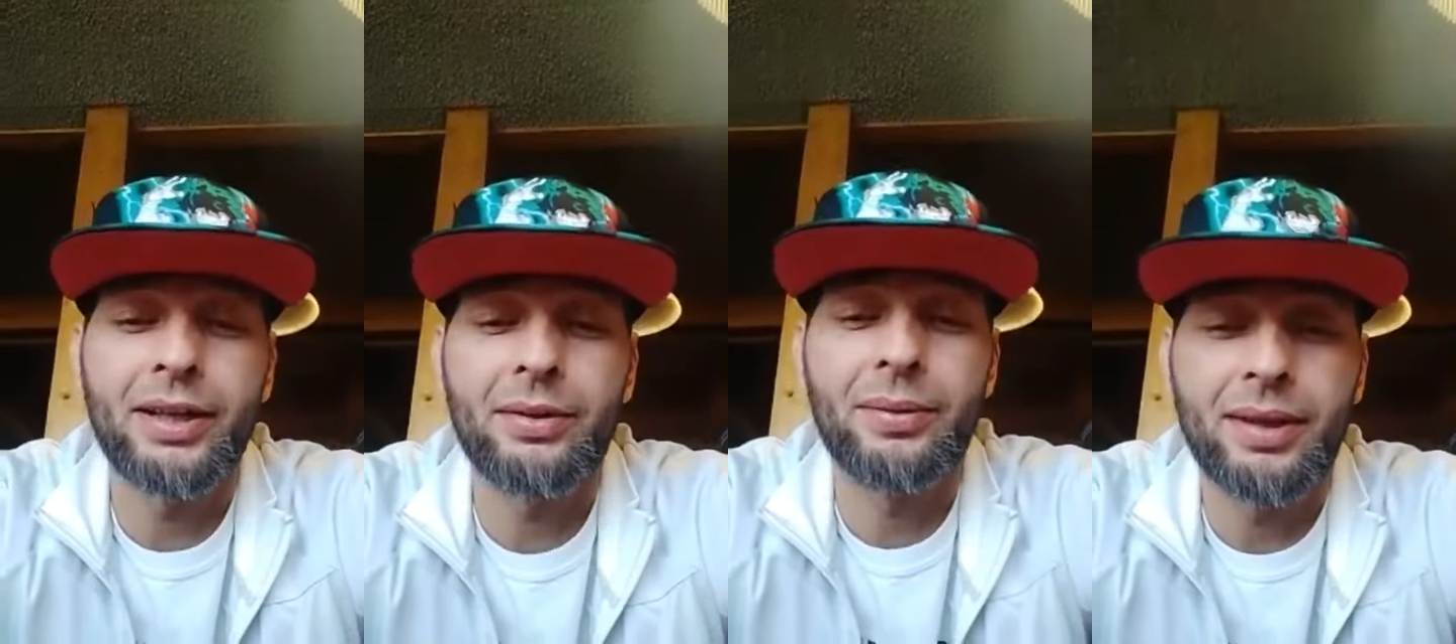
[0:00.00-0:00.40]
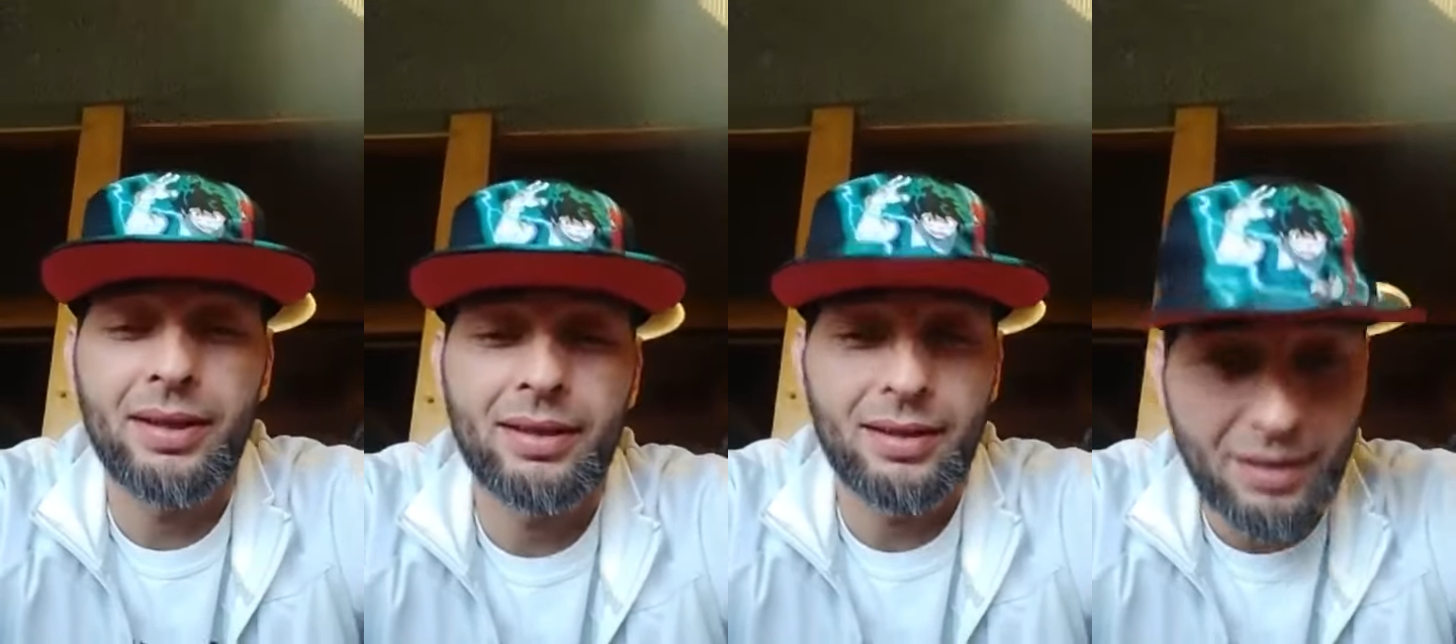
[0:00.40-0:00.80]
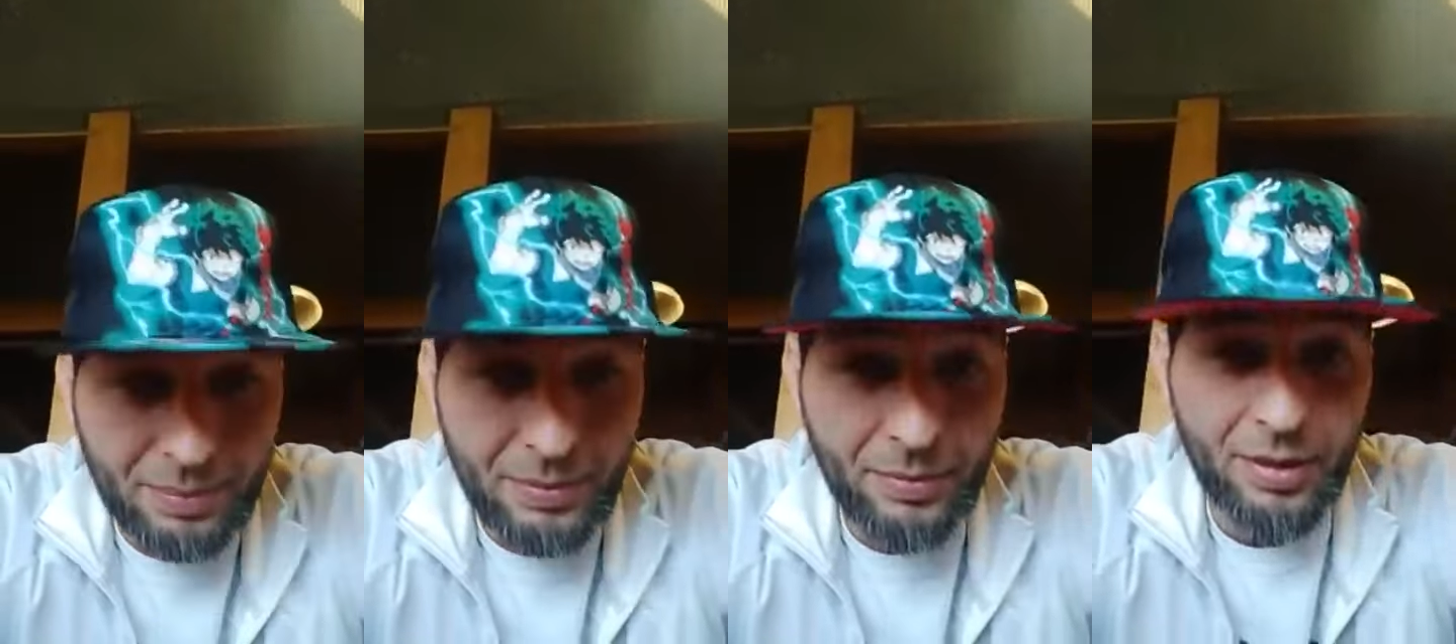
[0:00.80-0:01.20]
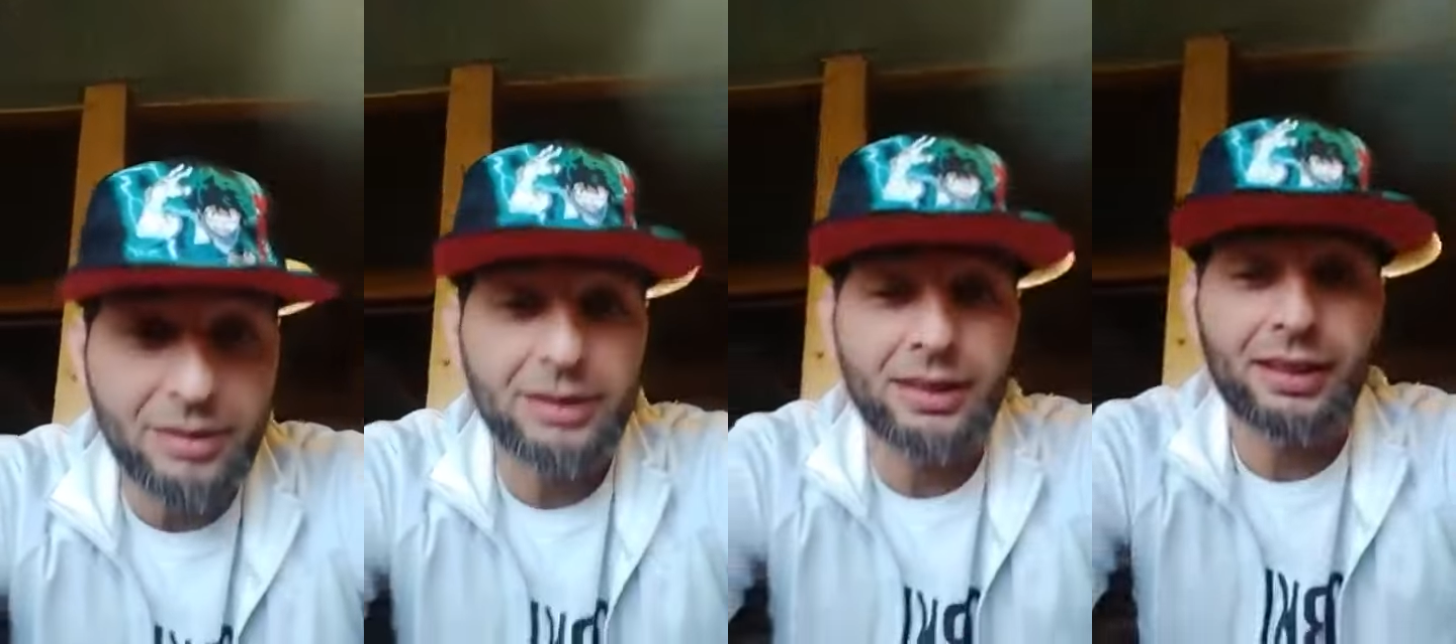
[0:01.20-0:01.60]
around a lot of people I
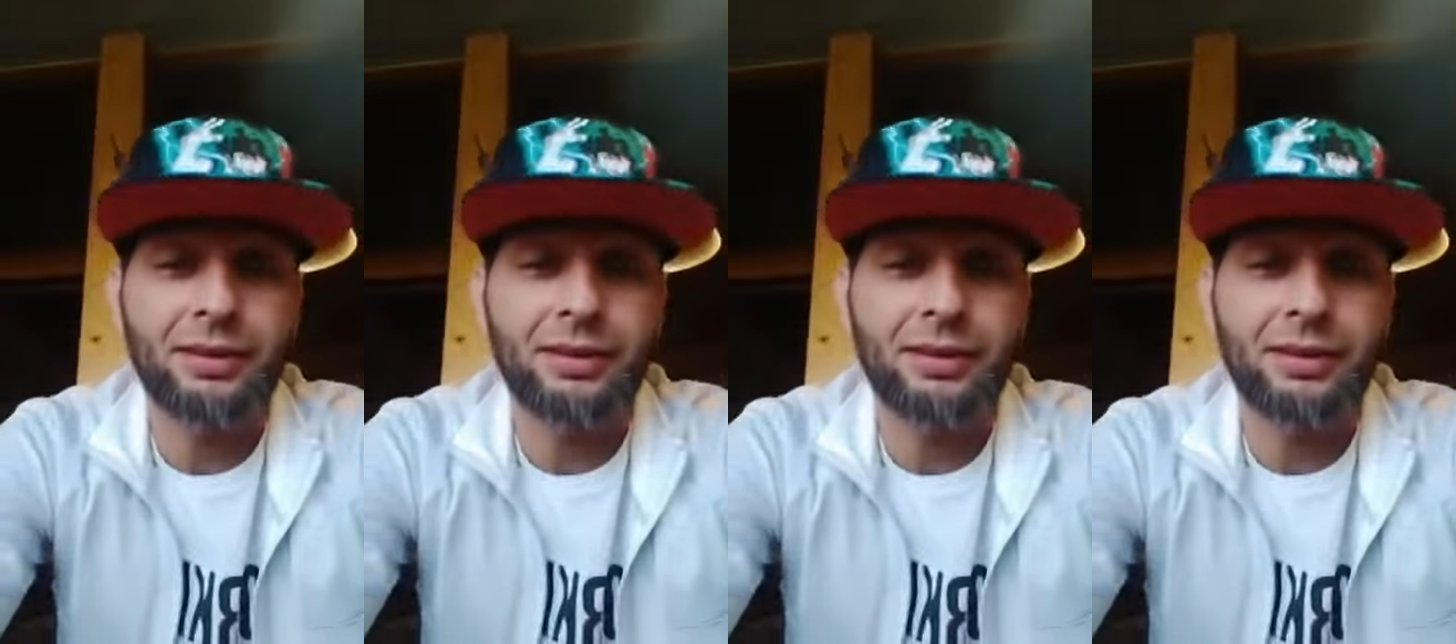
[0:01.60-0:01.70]
was hanging